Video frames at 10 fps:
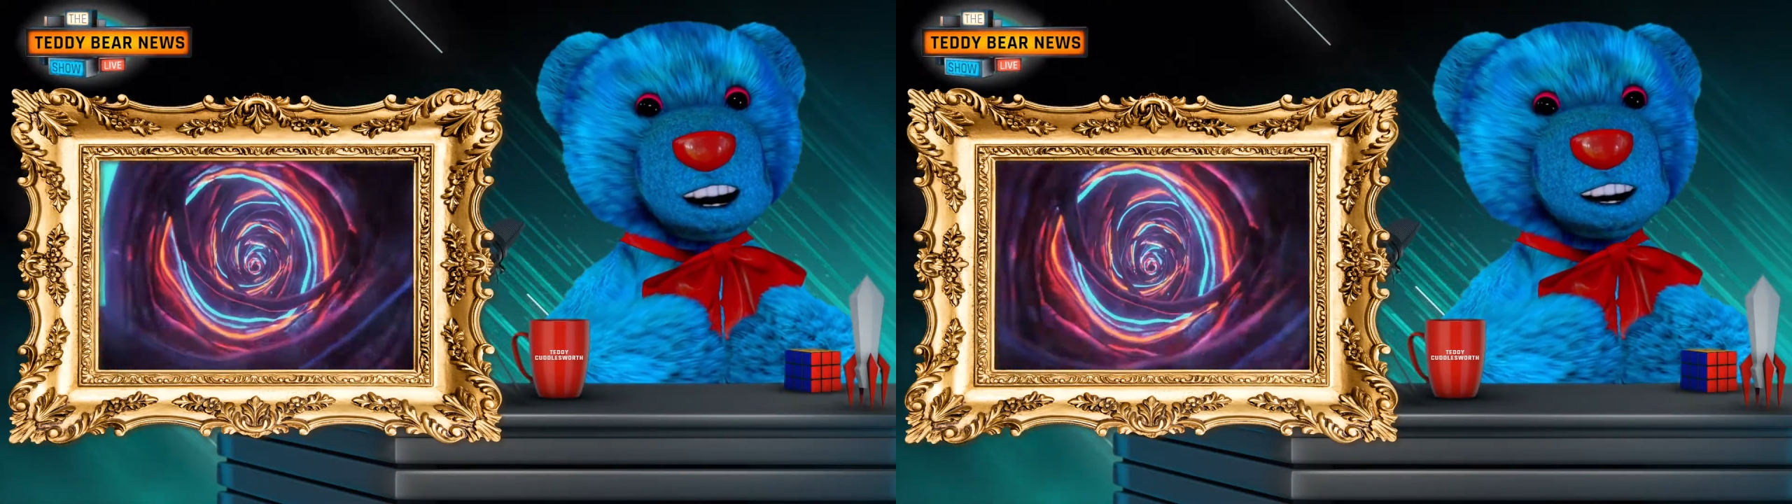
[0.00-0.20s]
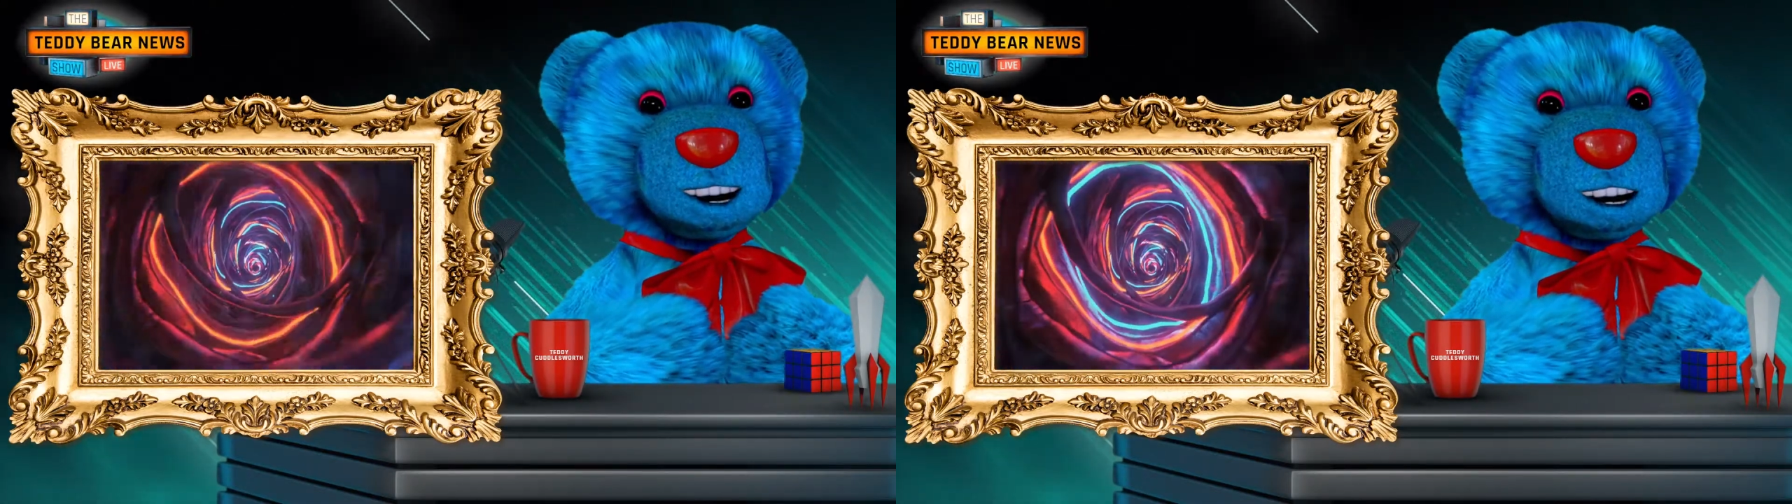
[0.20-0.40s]

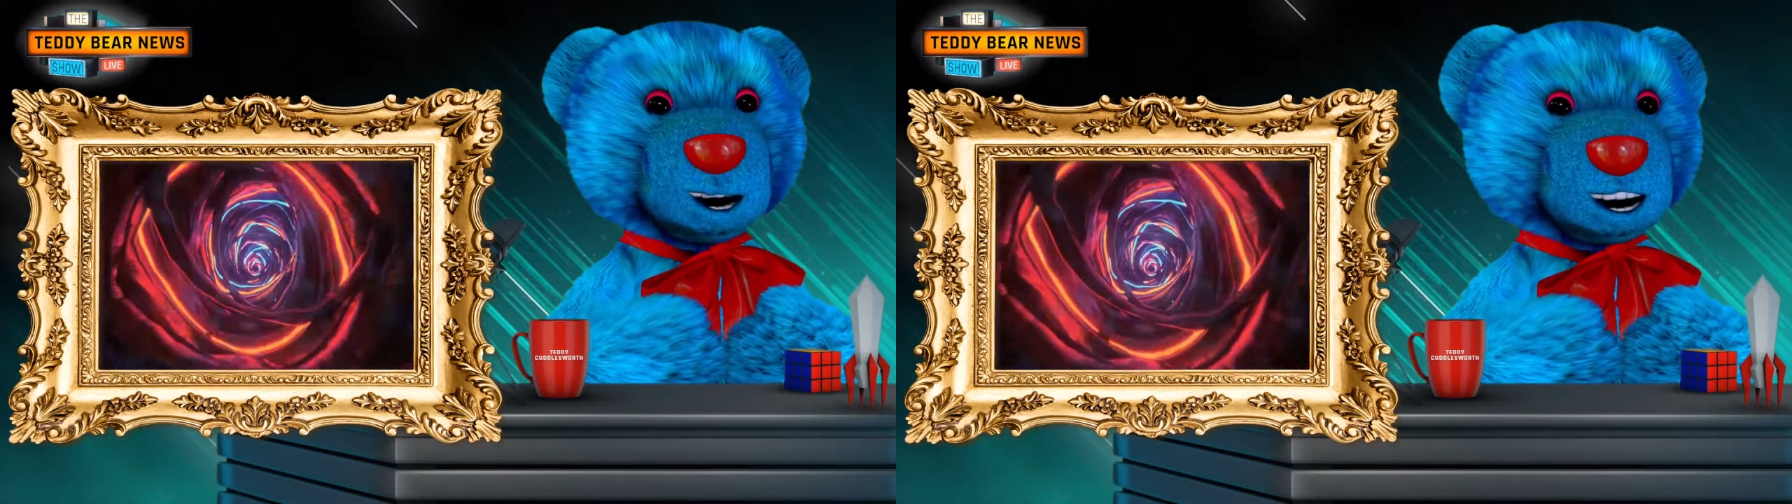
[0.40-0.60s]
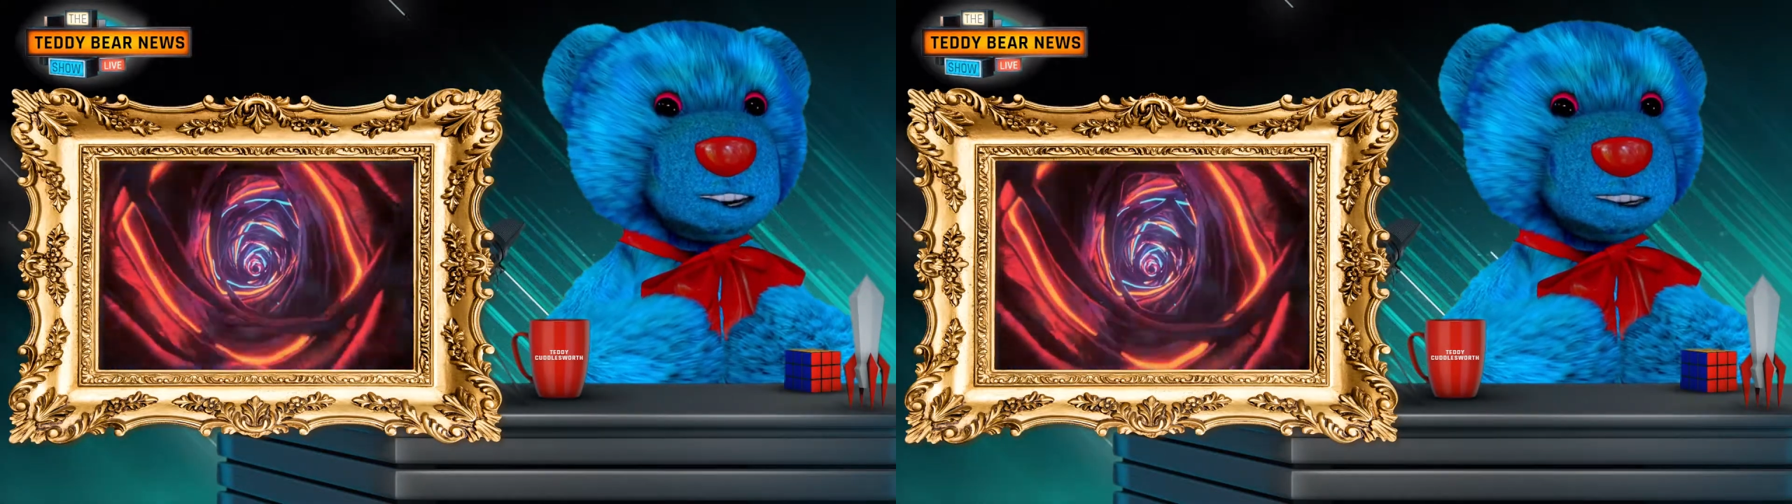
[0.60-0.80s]
Is
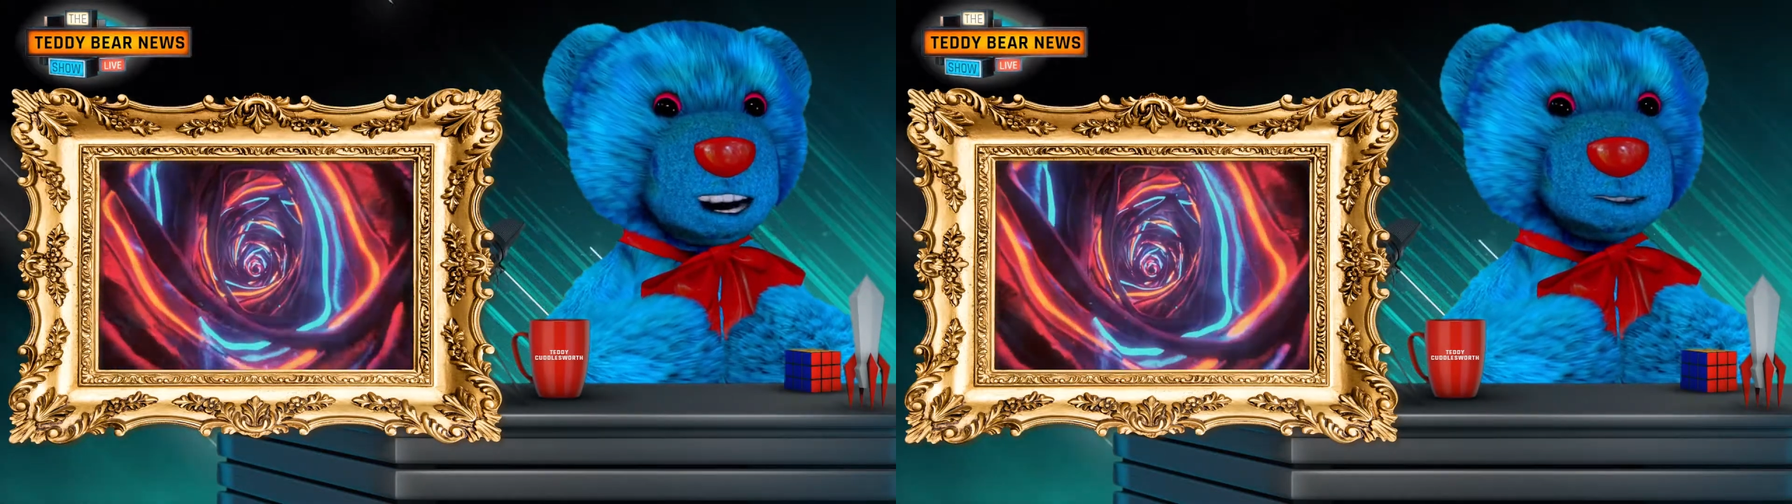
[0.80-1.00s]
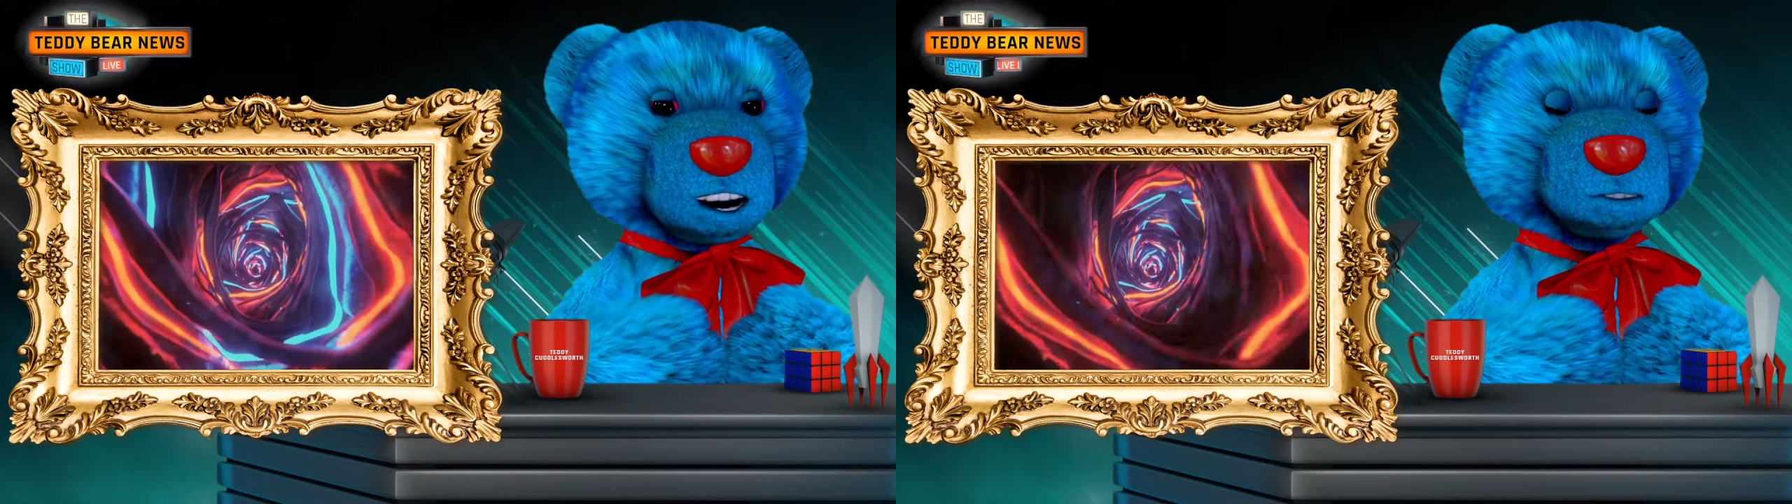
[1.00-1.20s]
anybody else
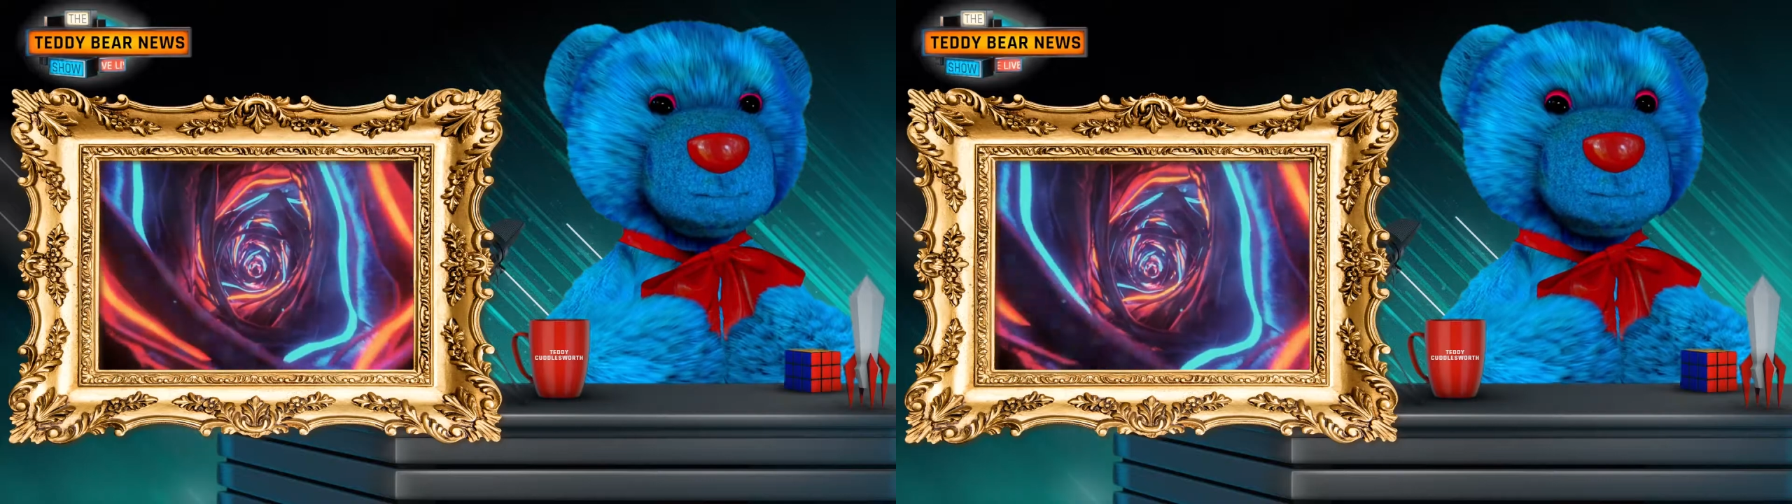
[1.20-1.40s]
out there?